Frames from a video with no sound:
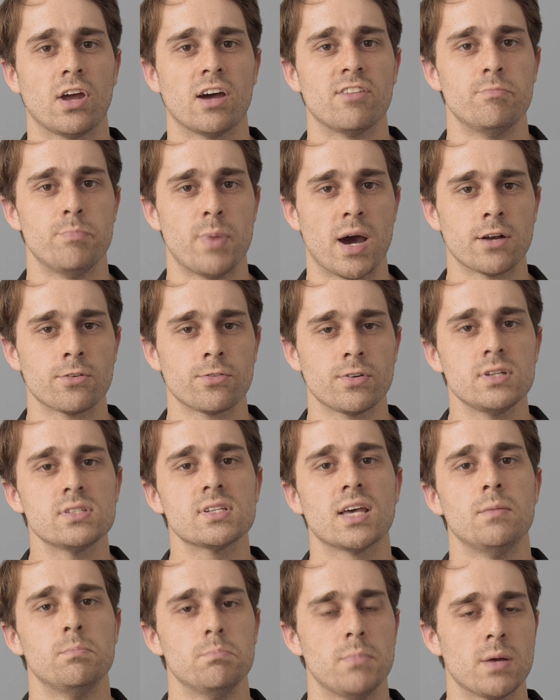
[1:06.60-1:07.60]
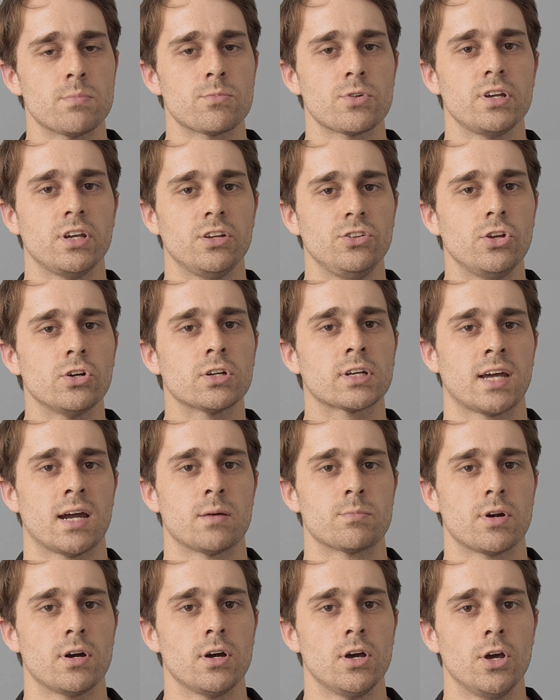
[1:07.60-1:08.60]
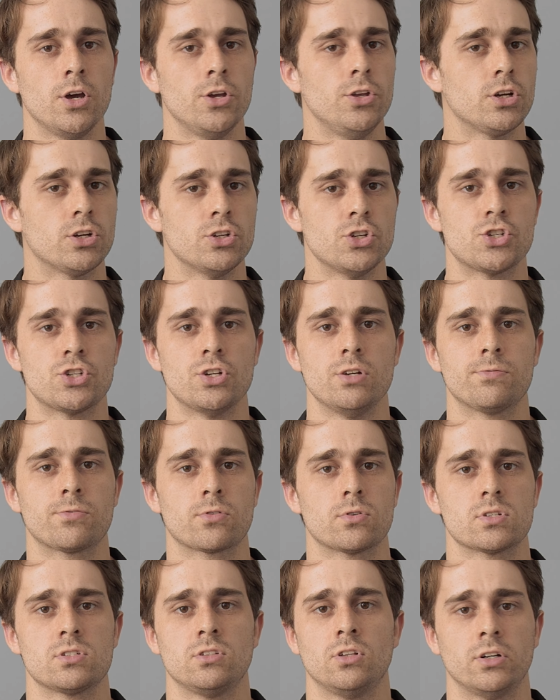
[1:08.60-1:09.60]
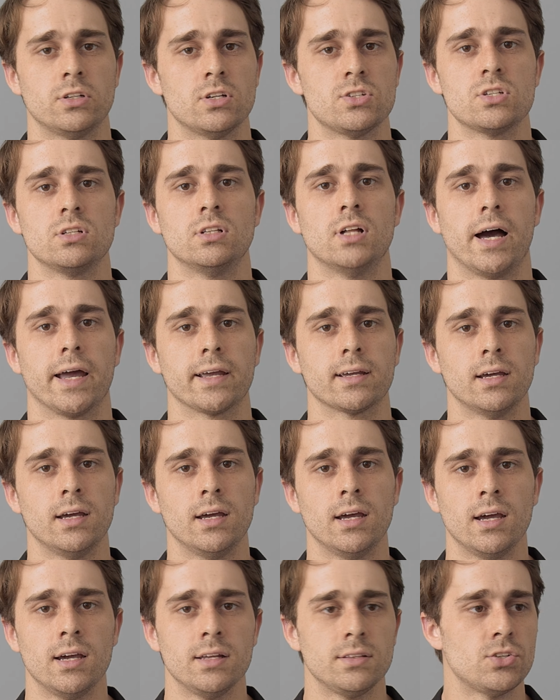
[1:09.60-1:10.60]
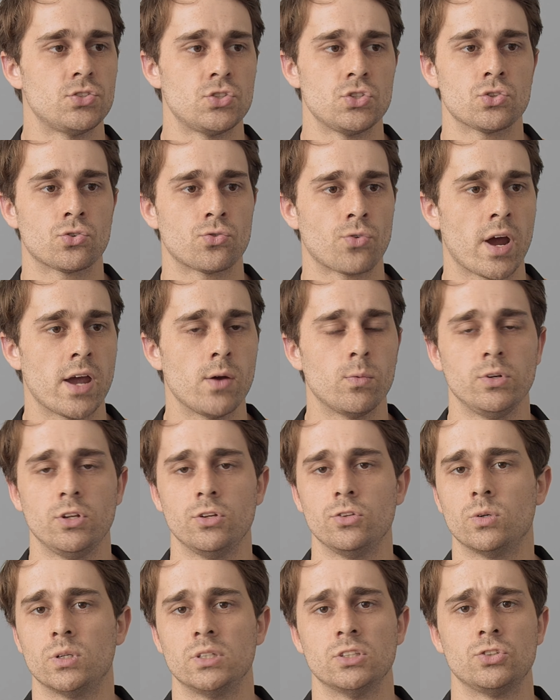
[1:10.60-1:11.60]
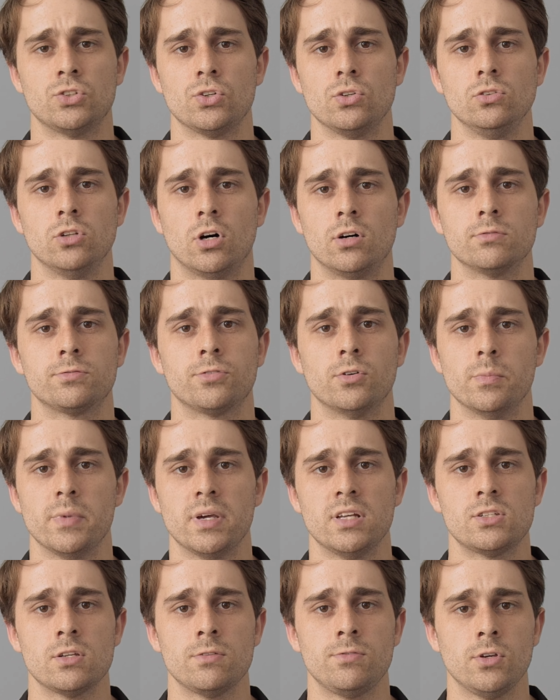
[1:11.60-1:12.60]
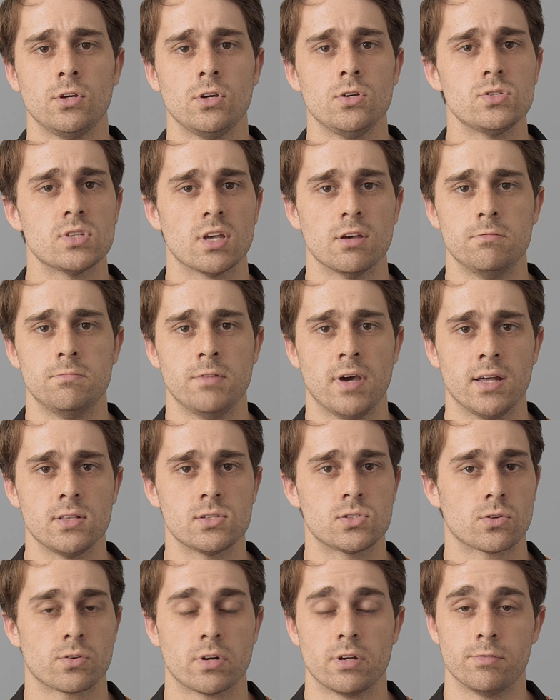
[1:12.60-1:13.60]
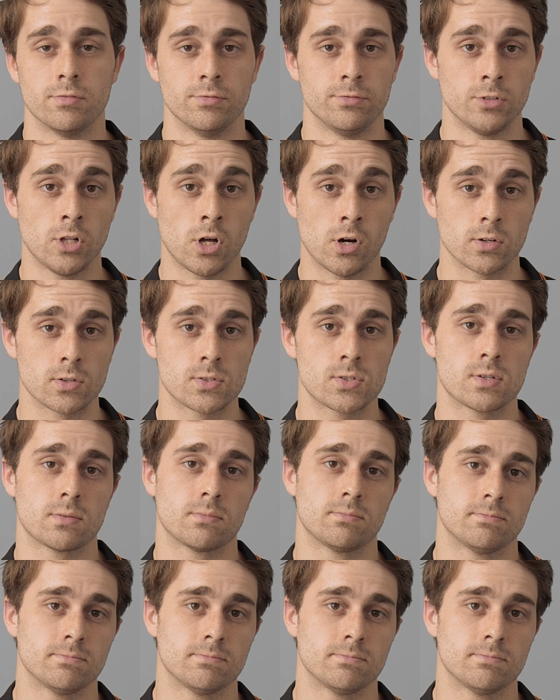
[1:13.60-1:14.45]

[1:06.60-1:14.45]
have batteries and memory in your camera, you can shoot for as long as you like. This is great when you want to do long-form interviews, events, or even vlogs.